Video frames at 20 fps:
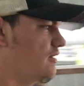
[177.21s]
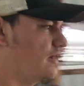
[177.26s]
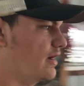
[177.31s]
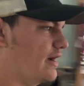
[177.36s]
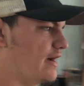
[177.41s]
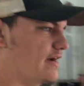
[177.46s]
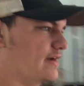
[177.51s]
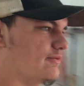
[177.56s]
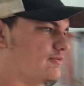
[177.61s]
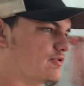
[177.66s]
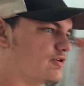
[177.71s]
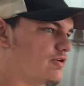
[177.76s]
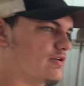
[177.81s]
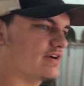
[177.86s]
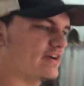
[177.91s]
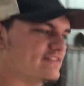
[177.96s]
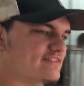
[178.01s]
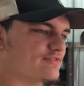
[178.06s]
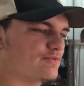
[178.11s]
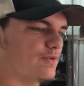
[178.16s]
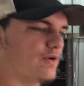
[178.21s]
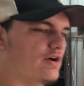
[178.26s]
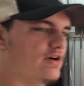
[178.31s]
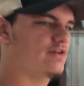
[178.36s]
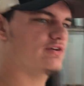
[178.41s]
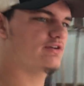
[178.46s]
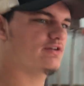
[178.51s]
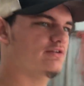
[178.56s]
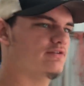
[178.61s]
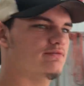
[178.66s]
And we're going to get to
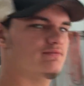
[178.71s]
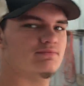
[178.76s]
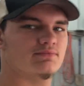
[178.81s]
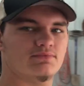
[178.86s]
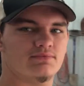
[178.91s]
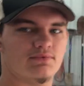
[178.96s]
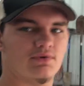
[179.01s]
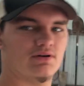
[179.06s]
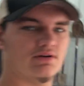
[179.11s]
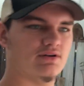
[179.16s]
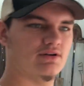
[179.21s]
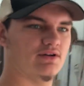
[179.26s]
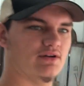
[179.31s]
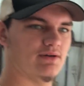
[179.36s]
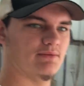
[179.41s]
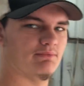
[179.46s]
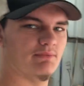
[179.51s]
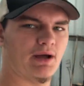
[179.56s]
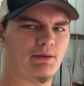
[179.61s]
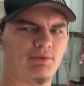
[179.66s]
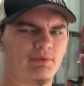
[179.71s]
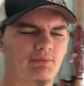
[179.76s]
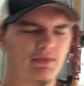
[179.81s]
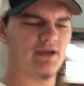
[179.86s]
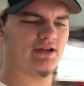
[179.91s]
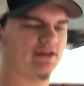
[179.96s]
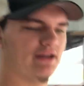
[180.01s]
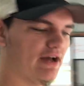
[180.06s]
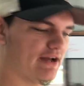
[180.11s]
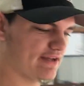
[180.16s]
work. Maybe me
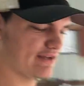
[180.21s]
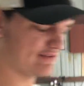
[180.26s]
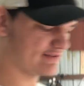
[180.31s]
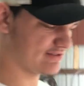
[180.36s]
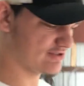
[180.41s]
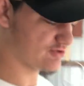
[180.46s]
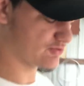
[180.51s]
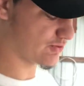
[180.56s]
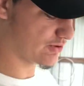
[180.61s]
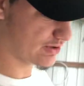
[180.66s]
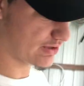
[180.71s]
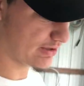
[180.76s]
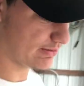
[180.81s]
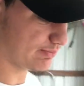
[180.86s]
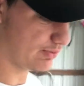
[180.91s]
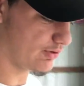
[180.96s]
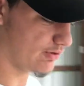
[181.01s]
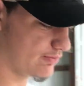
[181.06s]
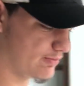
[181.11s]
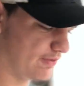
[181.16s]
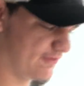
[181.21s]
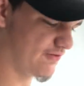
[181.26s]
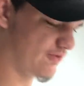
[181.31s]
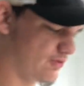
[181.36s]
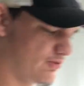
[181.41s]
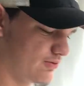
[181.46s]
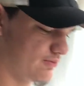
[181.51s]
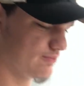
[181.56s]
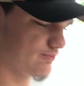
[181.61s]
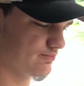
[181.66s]
and Dad can get this rear end pulled
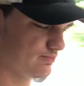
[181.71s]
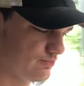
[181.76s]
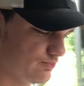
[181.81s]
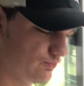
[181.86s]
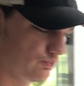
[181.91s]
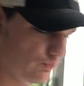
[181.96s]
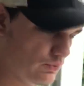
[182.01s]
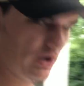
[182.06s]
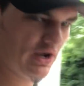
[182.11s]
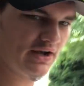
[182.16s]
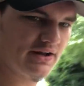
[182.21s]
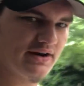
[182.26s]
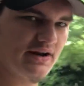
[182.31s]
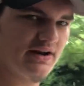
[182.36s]
before Wyatt and